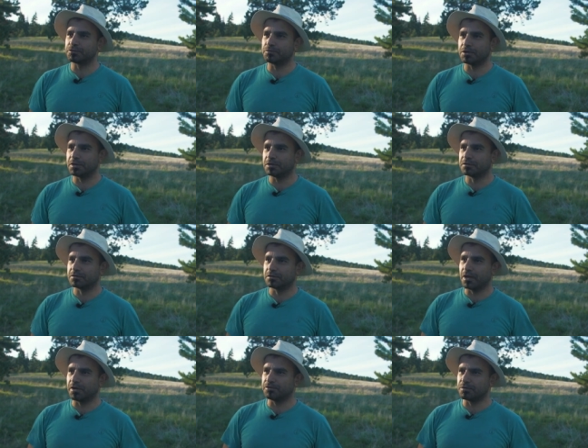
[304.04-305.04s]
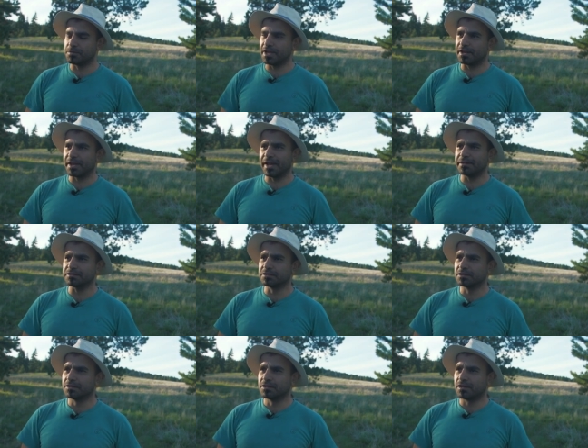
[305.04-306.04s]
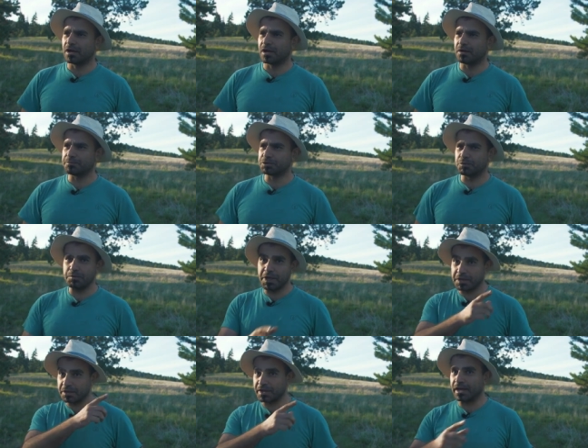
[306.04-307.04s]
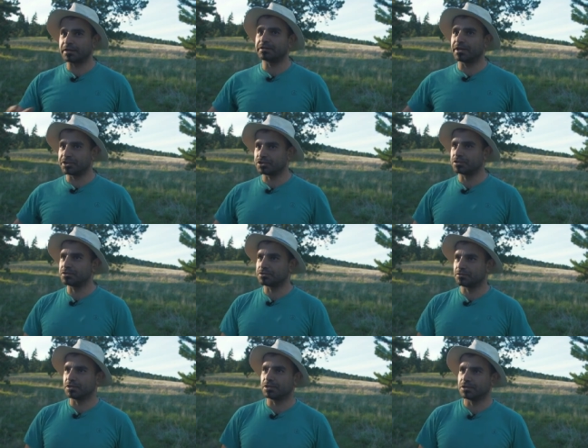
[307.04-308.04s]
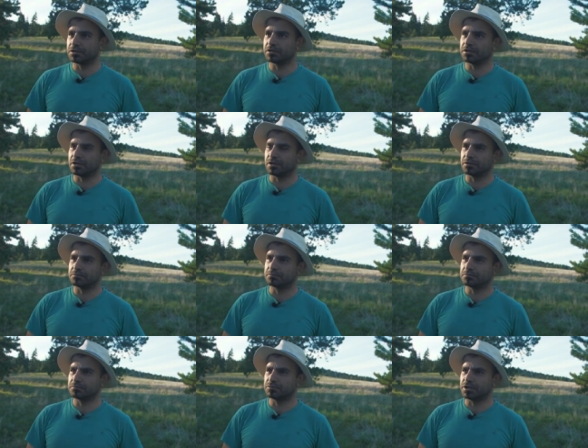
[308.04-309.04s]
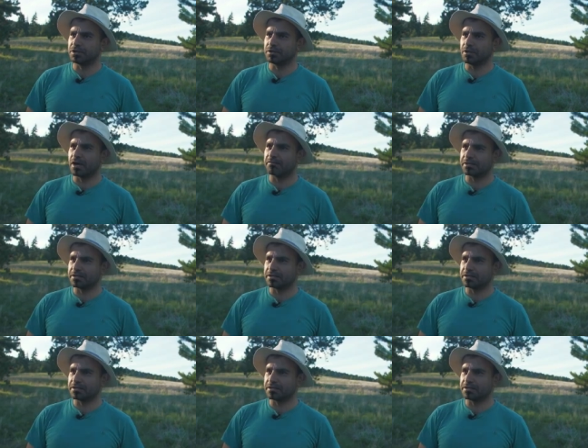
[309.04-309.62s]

to be, uh, to be at hand. Um, so making that connection is really um, really of